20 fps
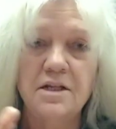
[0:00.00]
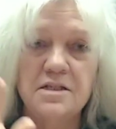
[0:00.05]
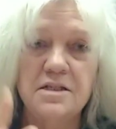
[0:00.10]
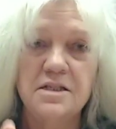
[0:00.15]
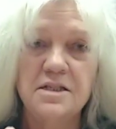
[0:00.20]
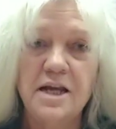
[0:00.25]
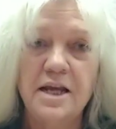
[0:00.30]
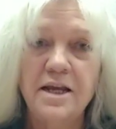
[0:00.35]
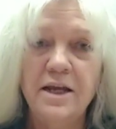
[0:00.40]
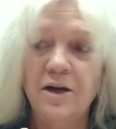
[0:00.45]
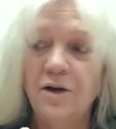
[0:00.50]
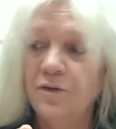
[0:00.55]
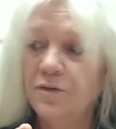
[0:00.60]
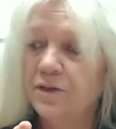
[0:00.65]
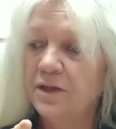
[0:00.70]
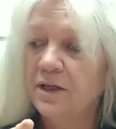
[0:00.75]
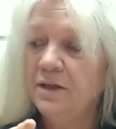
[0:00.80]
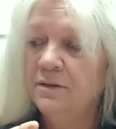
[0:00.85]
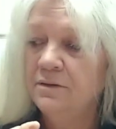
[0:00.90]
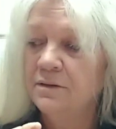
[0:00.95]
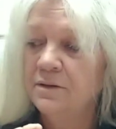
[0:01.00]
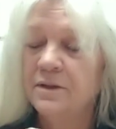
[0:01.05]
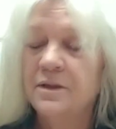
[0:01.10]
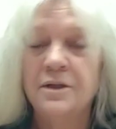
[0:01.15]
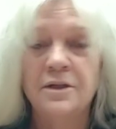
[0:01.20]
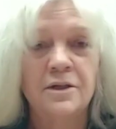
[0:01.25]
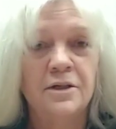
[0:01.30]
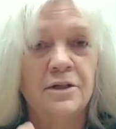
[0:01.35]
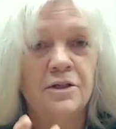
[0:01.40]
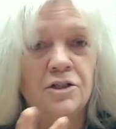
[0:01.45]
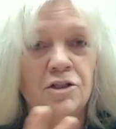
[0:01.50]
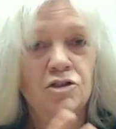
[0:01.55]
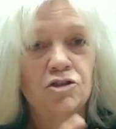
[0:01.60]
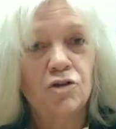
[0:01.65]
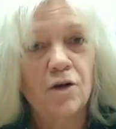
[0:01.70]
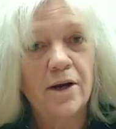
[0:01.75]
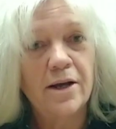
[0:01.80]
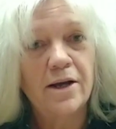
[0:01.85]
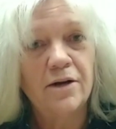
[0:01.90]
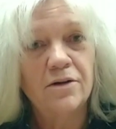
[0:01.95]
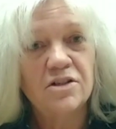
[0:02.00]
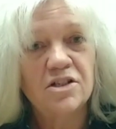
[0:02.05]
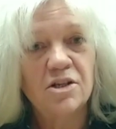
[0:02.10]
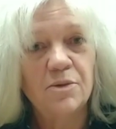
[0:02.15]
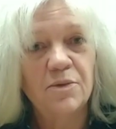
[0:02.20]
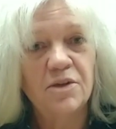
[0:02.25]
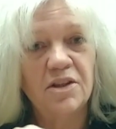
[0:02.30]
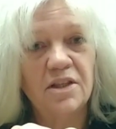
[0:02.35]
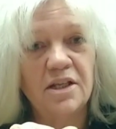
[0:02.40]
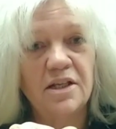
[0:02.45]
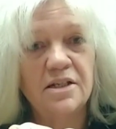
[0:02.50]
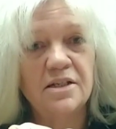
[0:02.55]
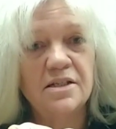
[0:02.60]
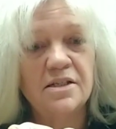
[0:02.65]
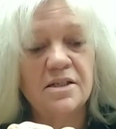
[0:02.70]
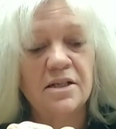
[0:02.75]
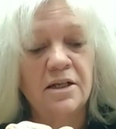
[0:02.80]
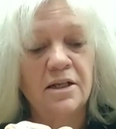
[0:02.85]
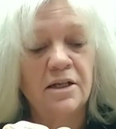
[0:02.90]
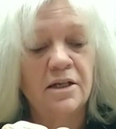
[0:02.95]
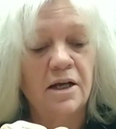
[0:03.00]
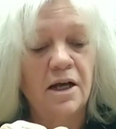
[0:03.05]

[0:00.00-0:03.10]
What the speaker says: stay healthy. Try out some of these.